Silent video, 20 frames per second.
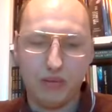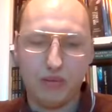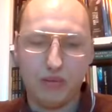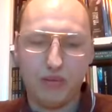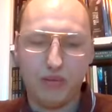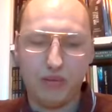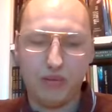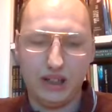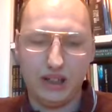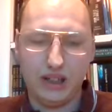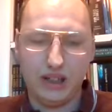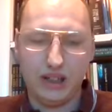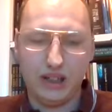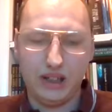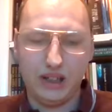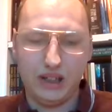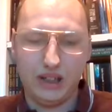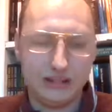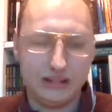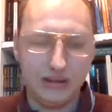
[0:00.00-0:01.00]

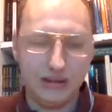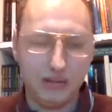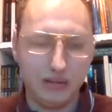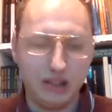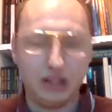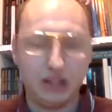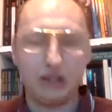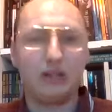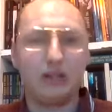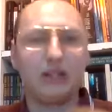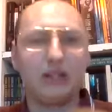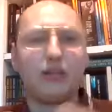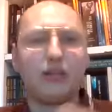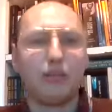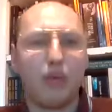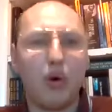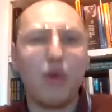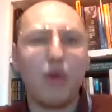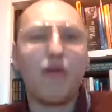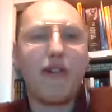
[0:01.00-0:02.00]
we we should
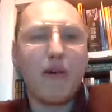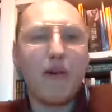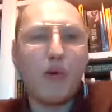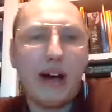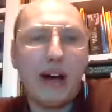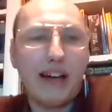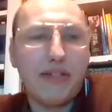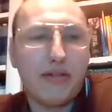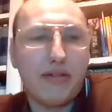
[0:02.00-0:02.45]
move away